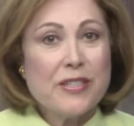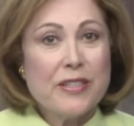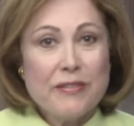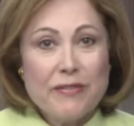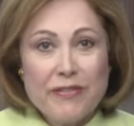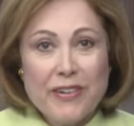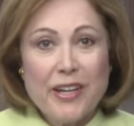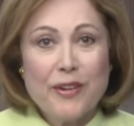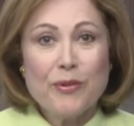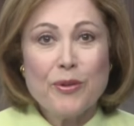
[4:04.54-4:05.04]
in
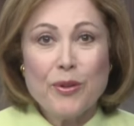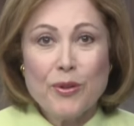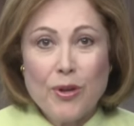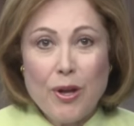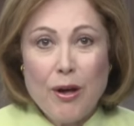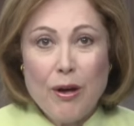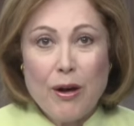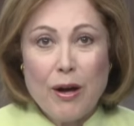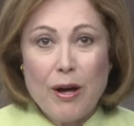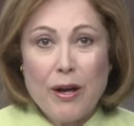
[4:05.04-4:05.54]
federal
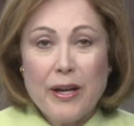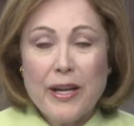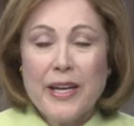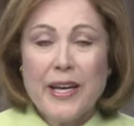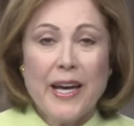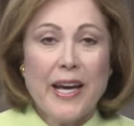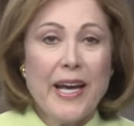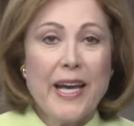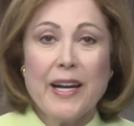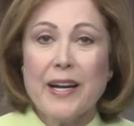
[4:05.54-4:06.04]
law.
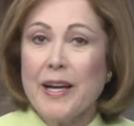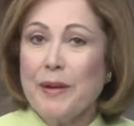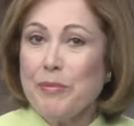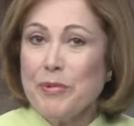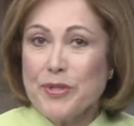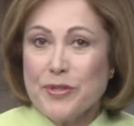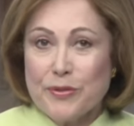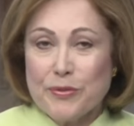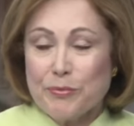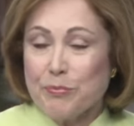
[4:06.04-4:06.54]
And I
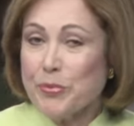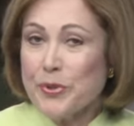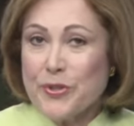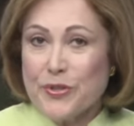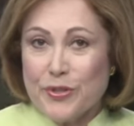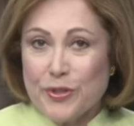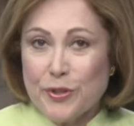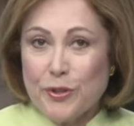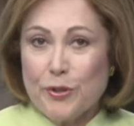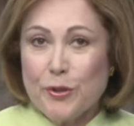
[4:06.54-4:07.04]
pres
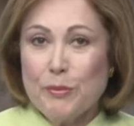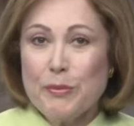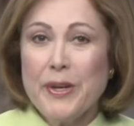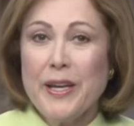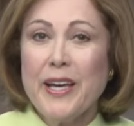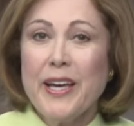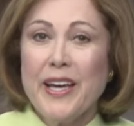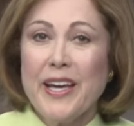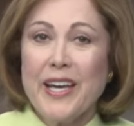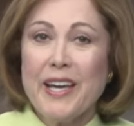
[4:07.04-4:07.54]
presume
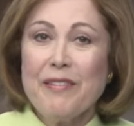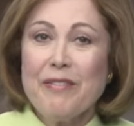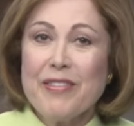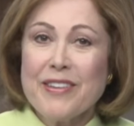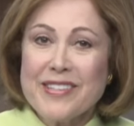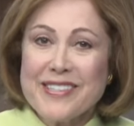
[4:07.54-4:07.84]
if the